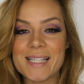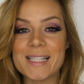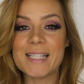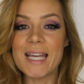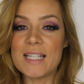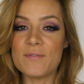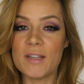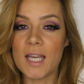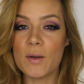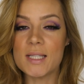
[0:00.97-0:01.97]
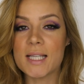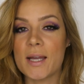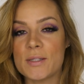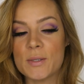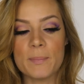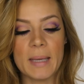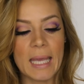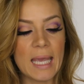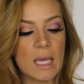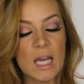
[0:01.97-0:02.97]
So today's video is going to
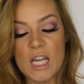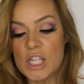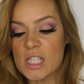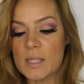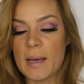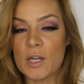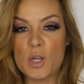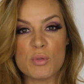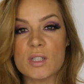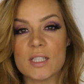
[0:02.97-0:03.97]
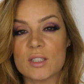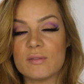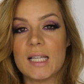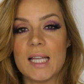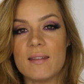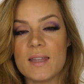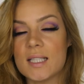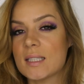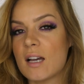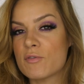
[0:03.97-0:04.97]
be just about new products, really.
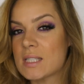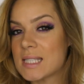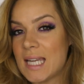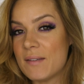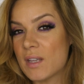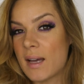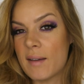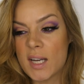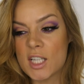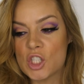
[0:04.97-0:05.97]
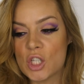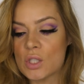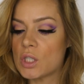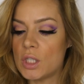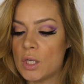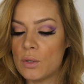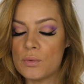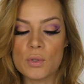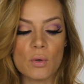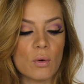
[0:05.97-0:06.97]
Things that I've received that I haven't had a chance to
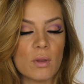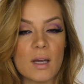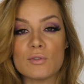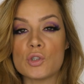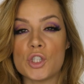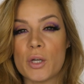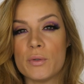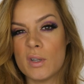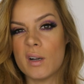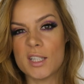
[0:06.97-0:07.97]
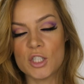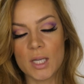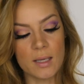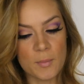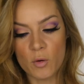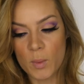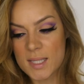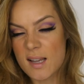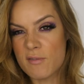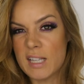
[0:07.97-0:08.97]
use or that I've not shown you guys yet.
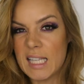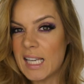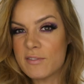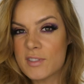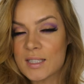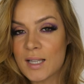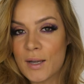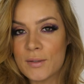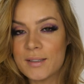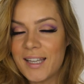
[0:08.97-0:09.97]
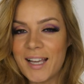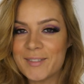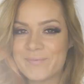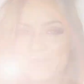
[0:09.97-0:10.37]
Ones that I've really loved, so yeah.